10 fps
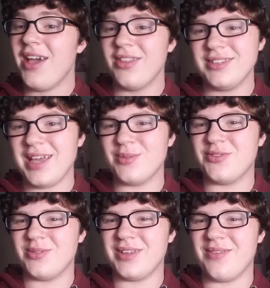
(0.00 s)
This happens
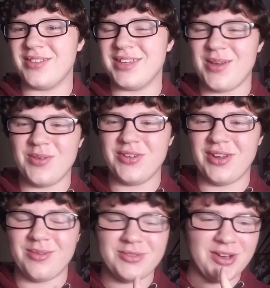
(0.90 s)
from time to time. Hold on,
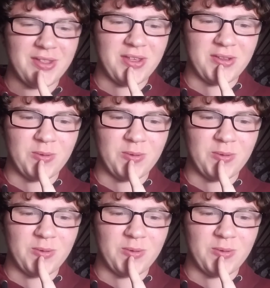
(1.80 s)
I'm trying to think